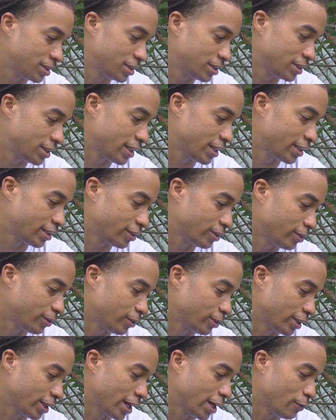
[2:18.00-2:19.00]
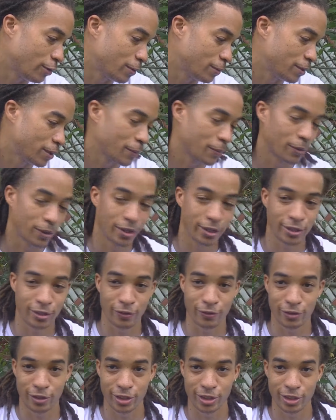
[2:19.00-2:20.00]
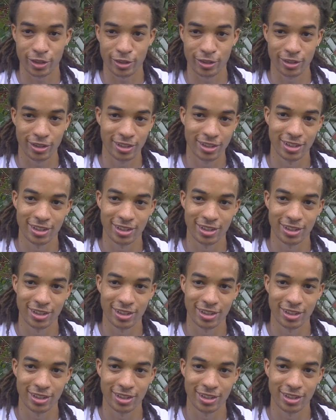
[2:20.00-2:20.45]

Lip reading: He's like, okay, I want to be a part of your video.